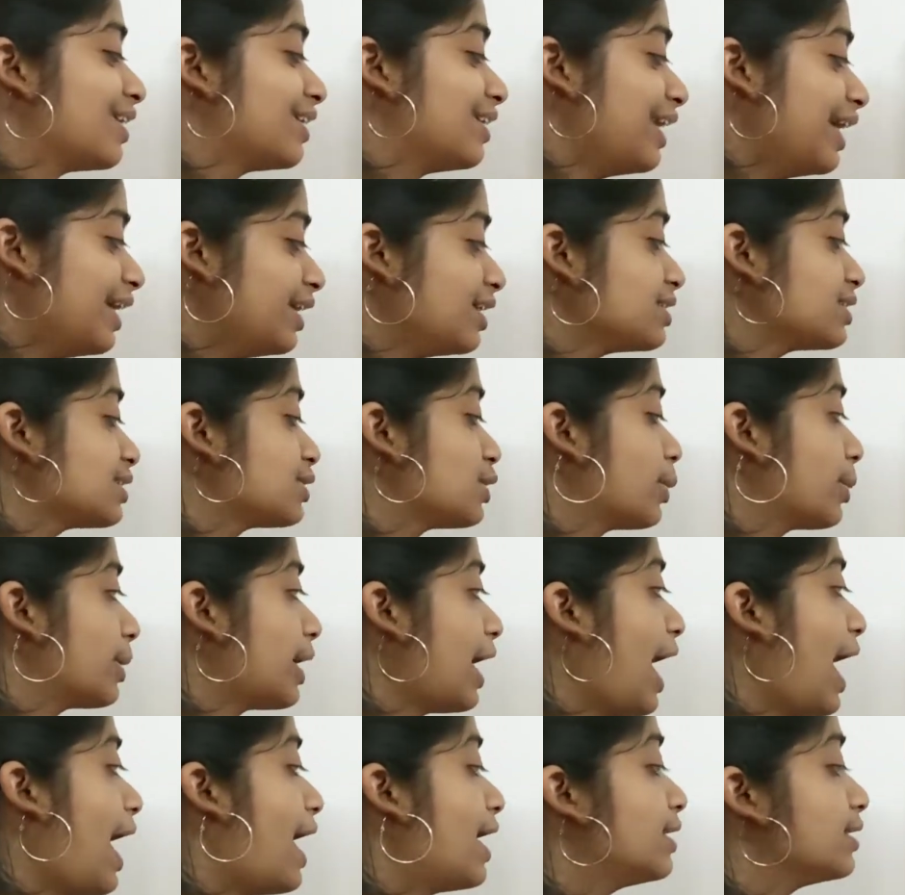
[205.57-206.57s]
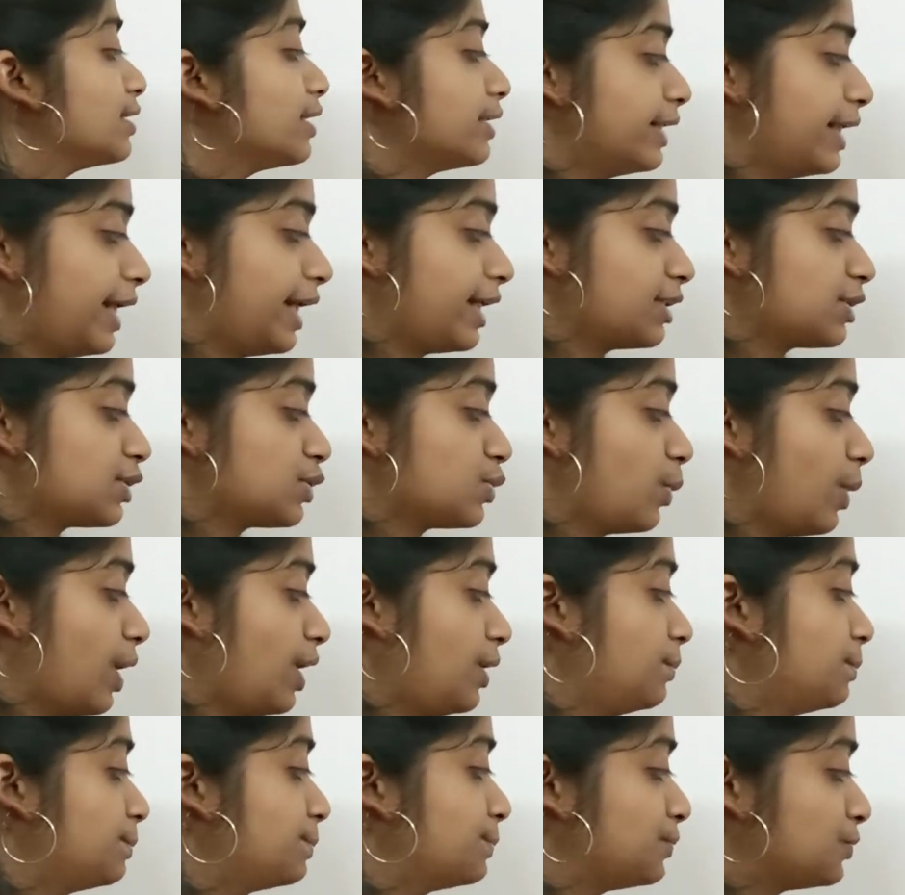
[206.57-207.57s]
Let us look at the next
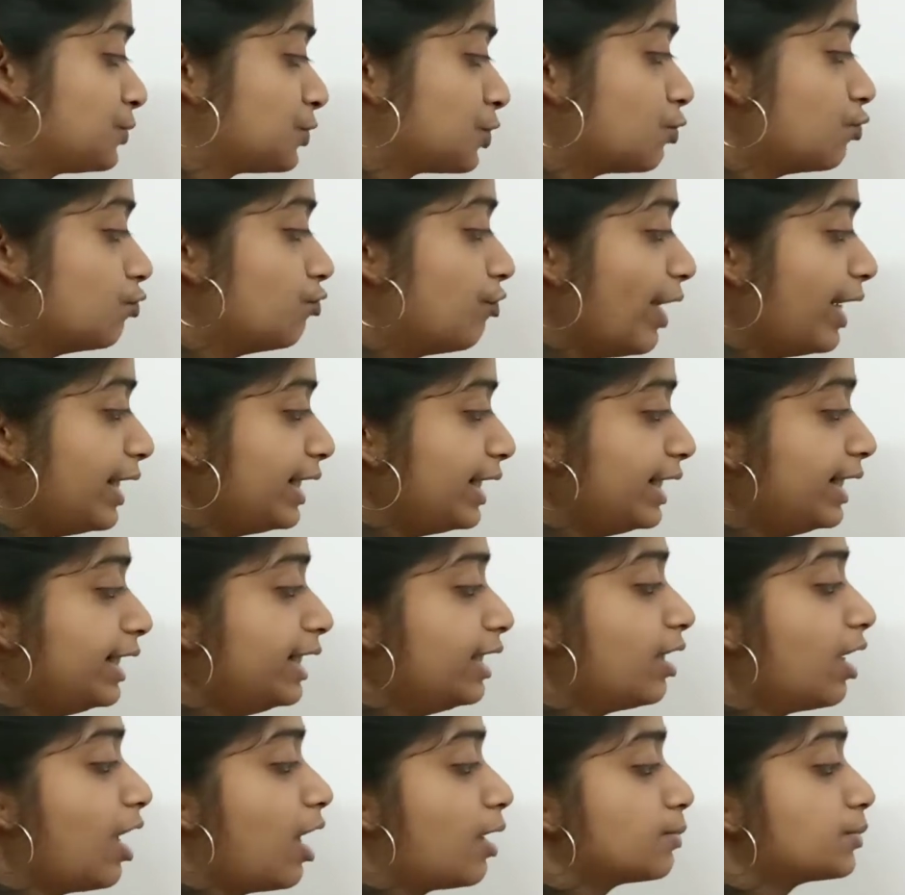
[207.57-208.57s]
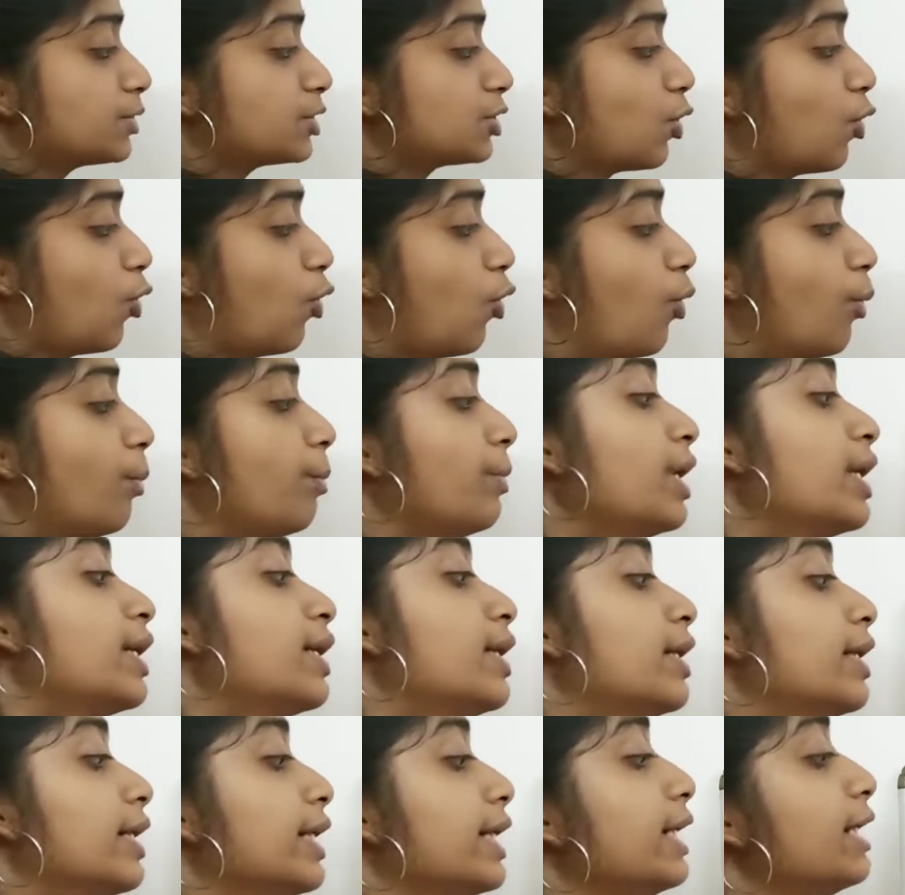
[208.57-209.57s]
one. When he comes home,
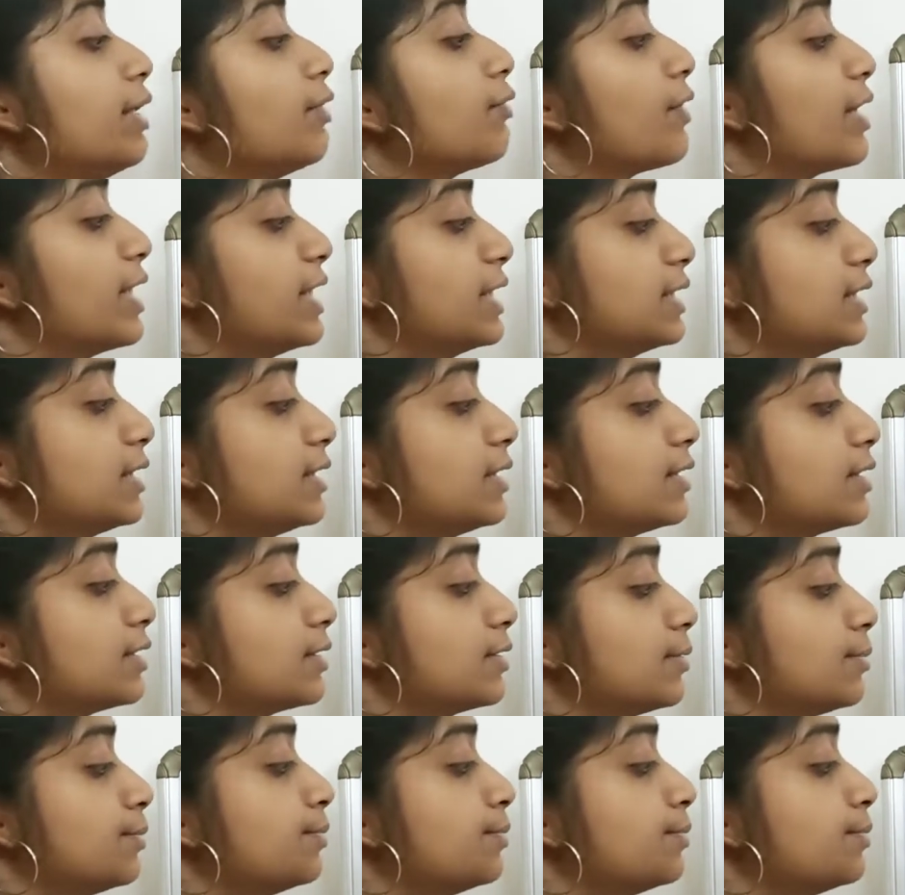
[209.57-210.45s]
he rests.